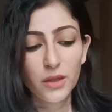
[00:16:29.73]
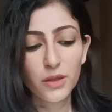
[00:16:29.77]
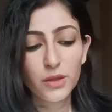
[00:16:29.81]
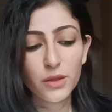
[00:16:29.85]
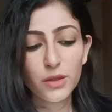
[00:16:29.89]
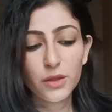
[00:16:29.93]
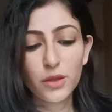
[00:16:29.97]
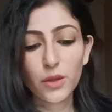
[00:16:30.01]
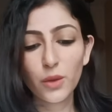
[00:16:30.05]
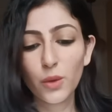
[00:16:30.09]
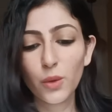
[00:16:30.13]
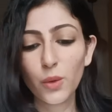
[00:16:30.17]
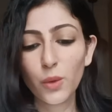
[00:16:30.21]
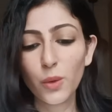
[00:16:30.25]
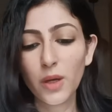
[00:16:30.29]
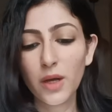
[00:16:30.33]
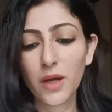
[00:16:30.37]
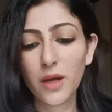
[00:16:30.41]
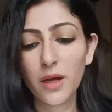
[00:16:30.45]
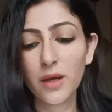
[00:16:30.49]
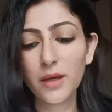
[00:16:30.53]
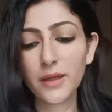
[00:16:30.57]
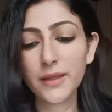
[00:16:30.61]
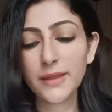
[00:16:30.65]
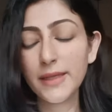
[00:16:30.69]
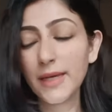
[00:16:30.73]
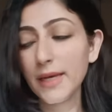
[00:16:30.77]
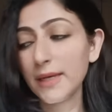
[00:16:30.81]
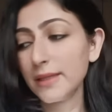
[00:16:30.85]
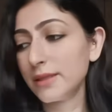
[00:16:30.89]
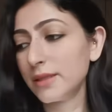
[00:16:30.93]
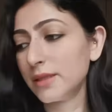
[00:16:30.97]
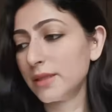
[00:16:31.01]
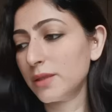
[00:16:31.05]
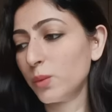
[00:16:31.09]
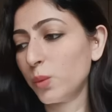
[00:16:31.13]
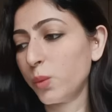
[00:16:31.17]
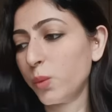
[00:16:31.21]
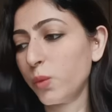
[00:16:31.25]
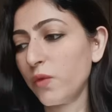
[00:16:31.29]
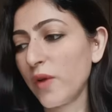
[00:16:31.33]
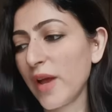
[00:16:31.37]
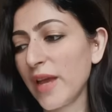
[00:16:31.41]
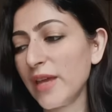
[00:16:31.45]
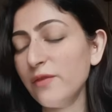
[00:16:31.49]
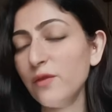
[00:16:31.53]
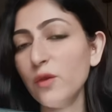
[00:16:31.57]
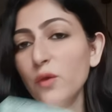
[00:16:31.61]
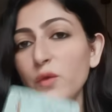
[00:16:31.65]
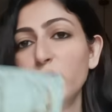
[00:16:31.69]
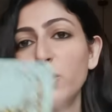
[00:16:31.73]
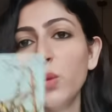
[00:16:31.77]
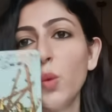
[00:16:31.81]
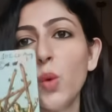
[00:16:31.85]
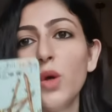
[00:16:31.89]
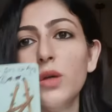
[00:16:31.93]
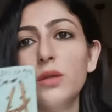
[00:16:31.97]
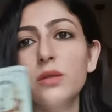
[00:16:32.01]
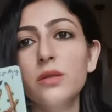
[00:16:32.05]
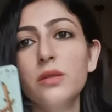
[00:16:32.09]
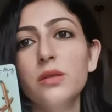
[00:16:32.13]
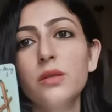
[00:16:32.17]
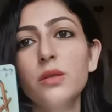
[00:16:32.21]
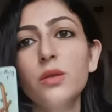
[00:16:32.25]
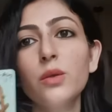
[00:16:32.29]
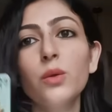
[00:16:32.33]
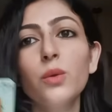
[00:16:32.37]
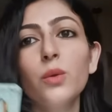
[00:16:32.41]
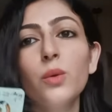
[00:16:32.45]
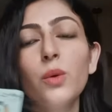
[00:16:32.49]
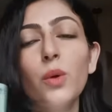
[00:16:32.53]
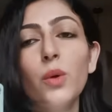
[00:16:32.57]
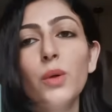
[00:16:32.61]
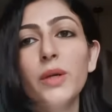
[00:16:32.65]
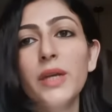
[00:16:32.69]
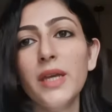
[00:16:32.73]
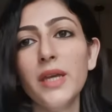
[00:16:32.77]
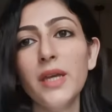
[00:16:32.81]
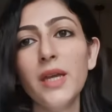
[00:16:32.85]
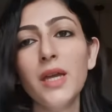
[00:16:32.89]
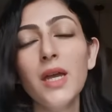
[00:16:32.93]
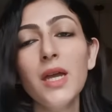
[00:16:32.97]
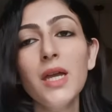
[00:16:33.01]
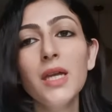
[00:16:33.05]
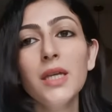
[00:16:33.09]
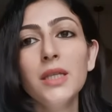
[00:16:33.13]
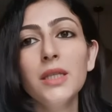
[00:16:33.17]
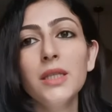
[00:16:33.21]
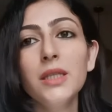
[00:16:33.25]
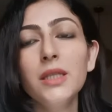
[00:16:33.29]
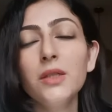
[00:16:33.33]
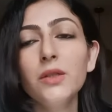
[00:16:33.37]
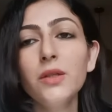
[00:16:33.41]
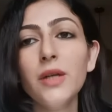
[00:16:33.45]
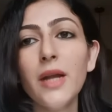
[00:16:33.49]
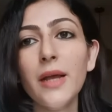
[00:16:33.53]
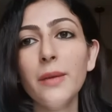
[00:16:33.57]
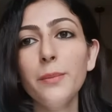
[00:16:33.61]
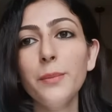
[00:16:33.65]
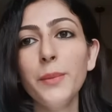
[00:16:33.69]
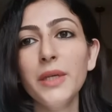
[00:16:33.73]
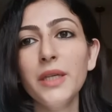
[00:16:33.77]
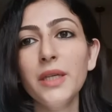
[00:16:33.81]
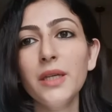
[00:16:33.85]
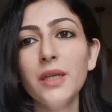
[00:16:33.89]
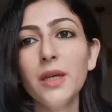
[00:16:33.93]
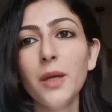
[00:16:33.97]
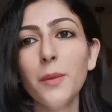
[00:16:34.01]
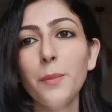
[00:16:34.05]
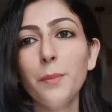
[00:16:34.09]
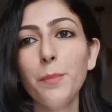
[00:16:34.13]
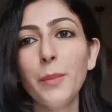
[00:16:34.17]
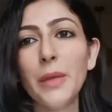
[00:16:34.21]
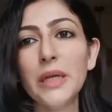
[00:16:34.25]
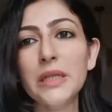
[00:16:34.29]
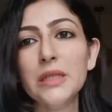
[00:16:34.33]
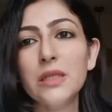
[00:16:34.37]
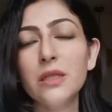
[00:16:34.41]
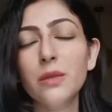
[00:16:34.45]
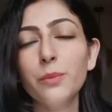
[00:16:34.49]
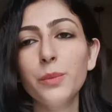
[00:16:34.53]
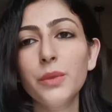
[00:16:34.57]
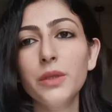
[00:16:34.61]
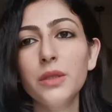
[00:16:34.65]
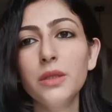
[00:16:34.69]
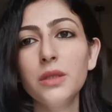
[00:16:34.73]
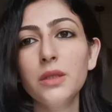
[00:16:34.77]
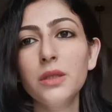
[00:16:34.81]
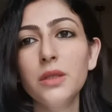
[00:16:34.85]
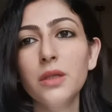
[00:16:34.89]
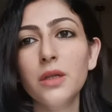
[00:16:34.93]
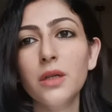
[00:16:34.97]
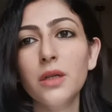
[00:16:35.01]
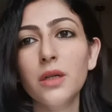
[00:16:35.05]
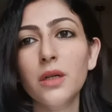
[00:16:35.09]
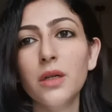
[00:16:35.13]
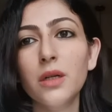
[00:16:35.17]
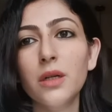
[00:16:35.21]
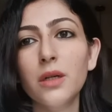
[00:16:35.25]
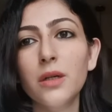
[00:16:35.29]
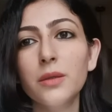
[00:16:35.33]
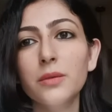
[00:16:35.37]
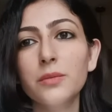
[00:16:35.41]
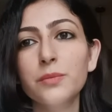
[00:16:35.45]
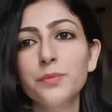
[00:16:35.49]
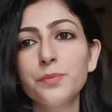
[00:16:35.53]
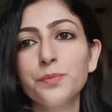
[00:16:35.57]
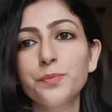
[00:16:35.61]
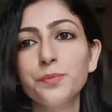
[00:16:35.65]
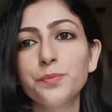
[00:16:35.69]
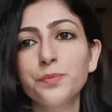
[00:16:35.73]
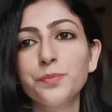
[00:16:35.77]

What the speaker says: So yes, Five of Wands. So okay, here I'm picking up multiple